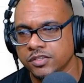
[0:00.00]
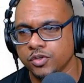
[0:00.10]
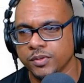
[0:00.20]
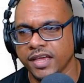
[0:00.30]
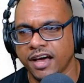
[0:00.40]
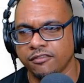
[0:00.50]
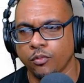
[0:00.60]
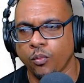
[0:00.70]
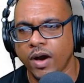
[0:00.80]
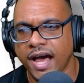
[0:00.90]
So we have
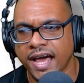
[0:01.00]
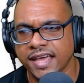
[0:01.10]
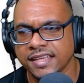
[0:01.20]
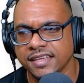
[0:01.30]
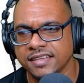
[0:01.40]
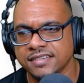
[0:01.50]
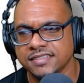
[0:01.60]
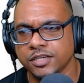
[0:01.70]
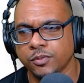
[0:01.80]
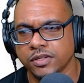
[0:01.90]
y
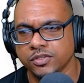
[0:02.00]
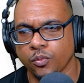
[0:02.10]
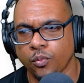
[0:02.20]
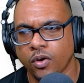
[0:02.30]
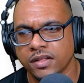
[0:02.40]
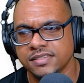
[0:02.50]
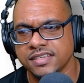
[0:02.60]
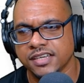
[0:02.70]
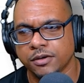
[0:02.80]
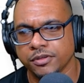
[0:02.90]
is equal to 1
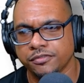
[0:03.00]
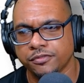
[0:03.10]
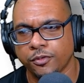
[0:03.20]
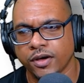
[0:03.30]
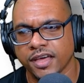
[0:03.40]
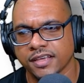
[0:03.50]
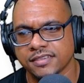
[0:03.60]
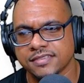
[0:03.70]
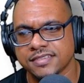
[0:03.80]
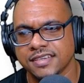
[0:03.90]
take away
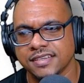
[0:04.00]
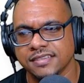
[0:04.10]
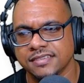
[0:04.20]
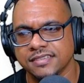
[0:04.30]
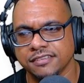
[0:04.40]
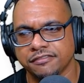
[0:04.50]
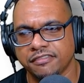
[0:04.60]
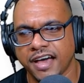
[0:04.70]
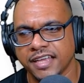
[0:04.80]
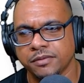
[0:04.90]
4x
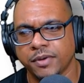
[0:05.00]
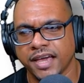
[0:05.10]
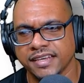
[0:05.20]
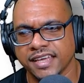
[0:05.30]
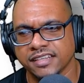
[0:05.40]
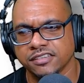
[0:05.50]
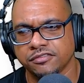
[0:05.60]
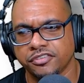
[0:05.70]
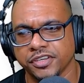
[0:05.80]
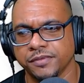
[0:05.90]
divided by
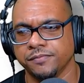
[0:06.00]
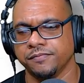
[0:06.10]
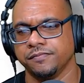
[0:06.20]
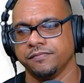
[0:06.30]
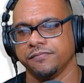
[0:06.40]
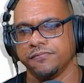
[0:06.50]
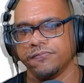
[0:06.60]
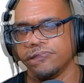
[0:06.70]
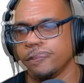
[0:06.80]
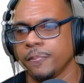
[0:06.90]
negative 3.
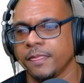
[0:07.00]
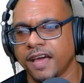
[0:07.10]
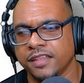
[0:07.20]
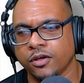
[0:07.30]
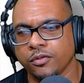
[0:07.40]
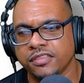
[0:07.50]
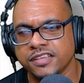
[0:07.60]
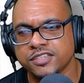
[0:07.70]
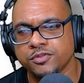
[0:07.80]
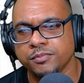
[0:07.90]
And now
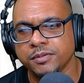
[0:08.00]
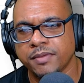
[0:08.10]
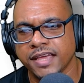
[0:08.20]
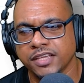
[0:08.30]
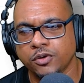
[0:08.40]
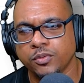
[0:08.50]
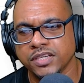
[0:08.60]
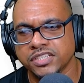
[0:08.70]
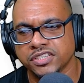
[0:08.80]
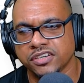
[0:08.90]
this will be my
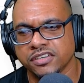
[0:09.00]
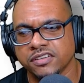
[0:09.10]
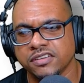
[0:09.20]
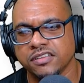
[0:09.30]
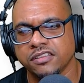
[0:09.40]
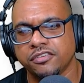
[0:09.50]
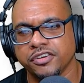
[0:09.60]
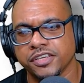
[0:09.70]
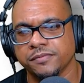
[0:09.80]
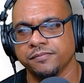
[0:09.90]
equation
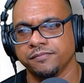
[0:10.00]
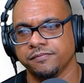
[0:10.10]
3.